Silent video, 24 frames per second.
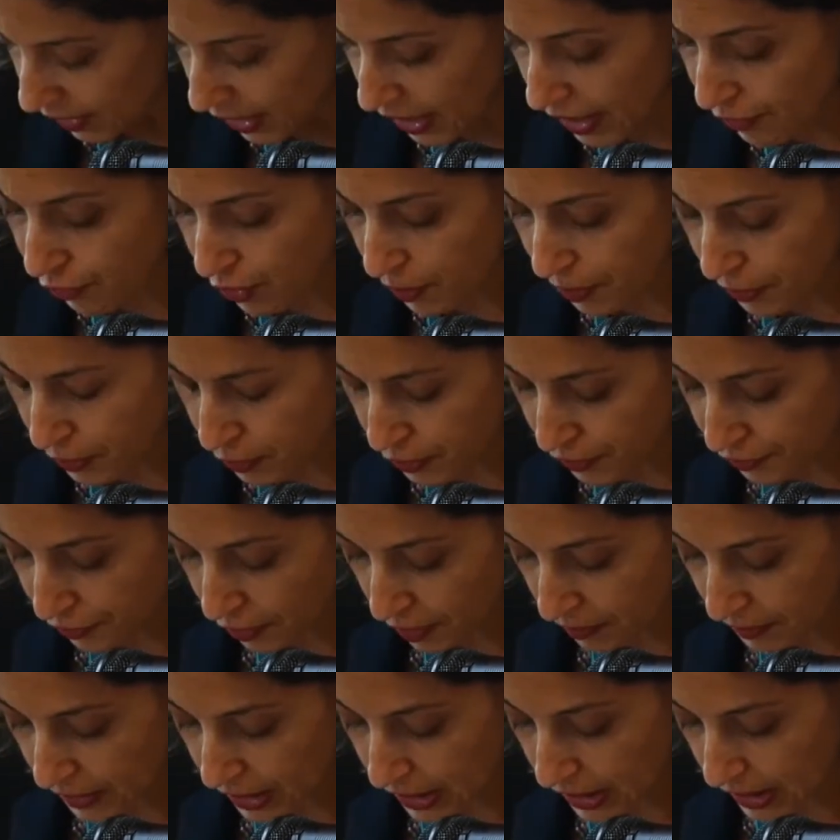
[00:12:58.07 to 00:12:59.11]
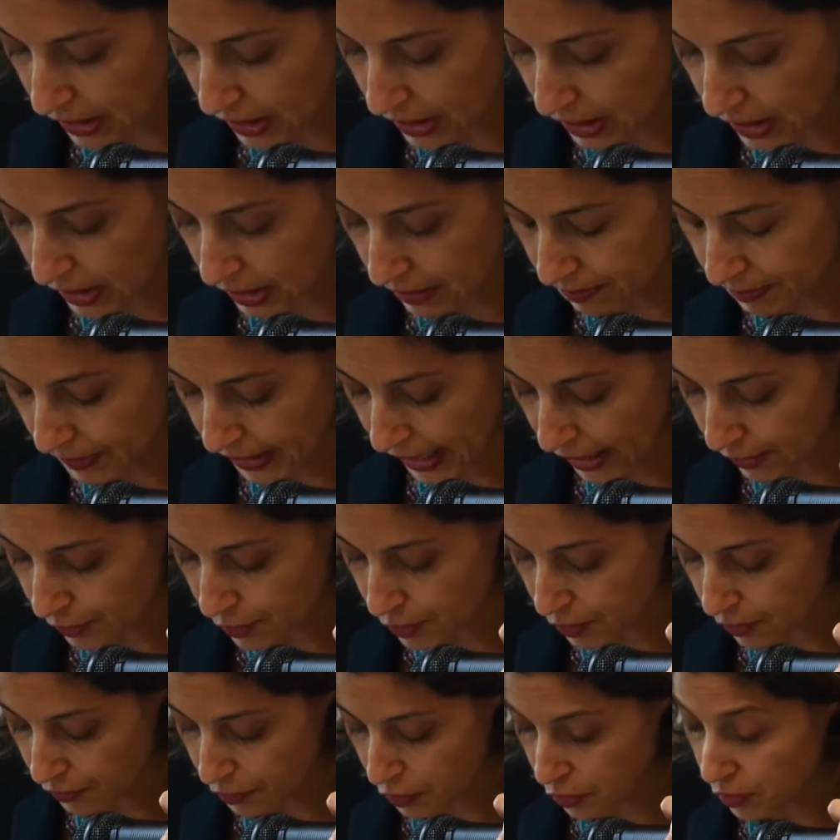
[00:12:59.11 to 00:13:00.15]
report from the
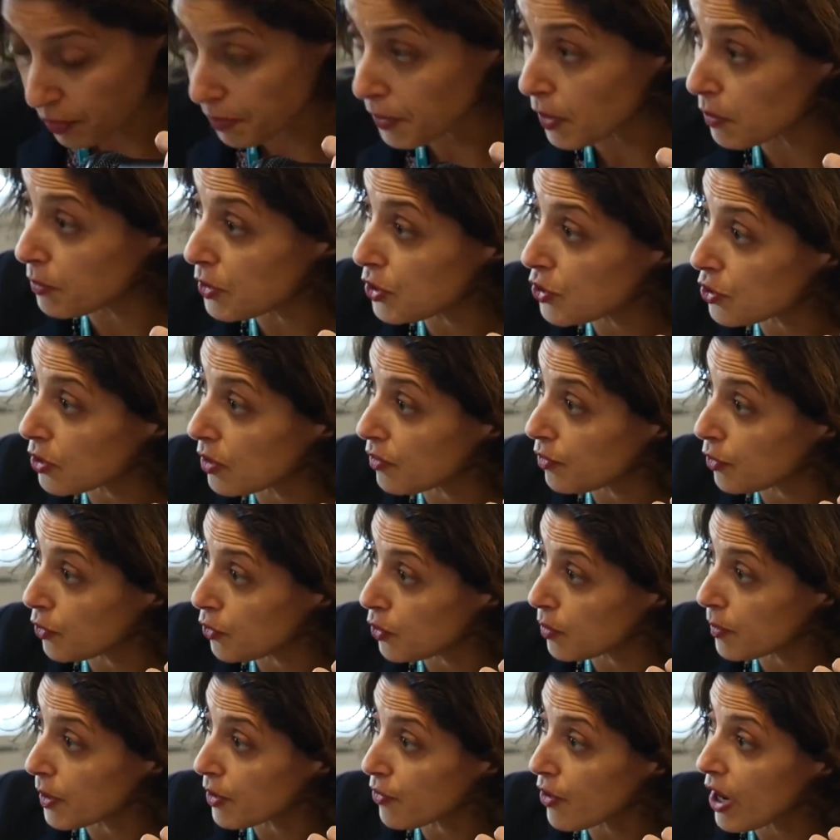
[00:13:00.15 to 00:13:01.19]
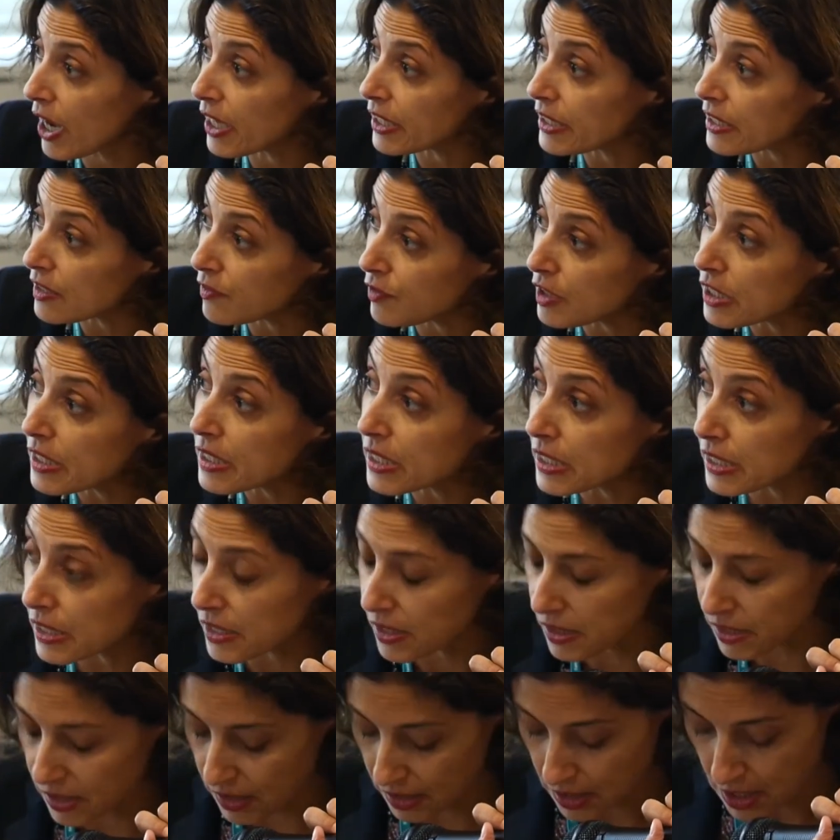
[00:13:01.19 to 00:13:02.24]
Council of Europe Commissioner for Human Rights. He
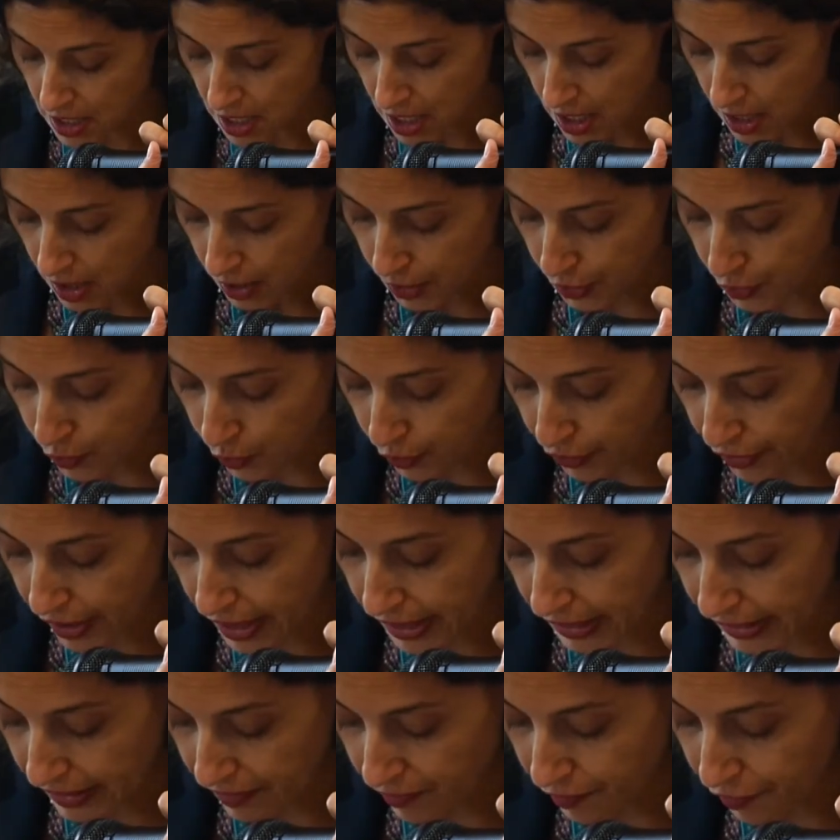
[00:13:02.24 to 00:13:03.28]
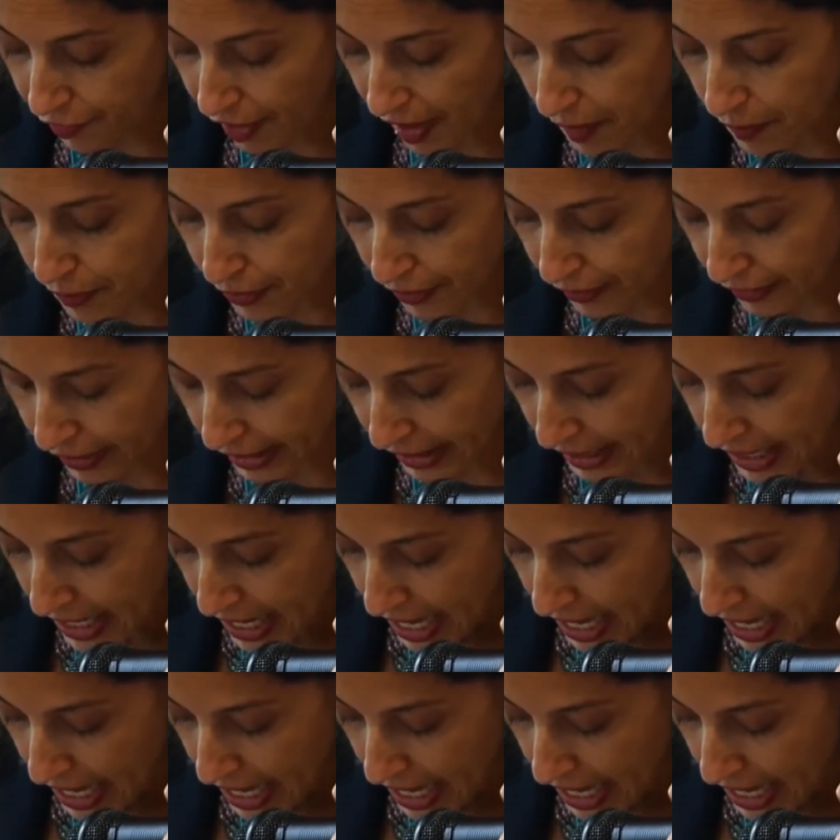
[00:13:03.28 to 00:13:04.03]
visited Ukraine in February,